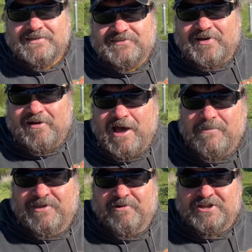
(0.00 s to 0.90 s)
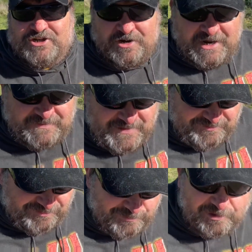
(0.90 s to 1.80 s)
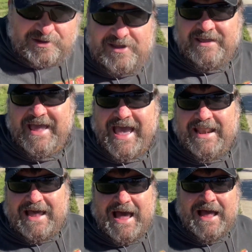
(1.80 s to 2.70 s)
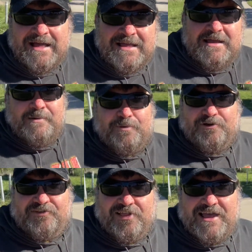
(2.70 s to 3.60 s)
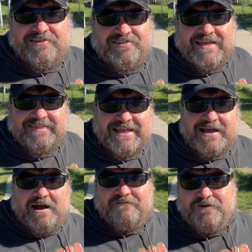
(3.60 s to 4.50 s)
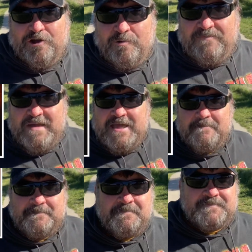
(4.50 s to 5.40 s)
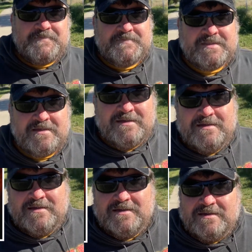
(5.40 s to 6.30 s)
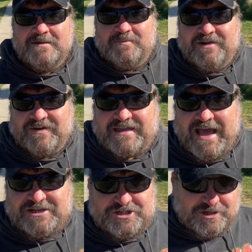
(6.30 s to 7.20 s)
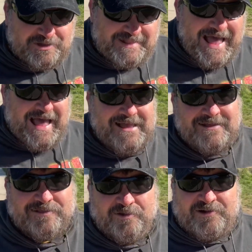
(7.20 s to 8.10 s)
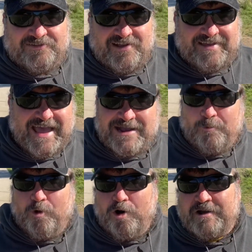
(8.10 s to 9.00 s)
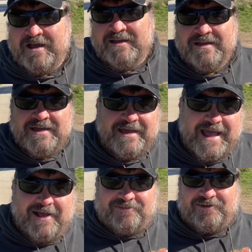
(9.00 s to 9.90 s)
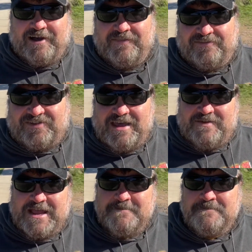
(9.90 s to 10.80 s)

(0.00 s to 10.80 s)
So I hope you enjoyed this look at Bruce Lee's Deadly Kung Fu with me. bit of a casual look as I take a walk outside this evening.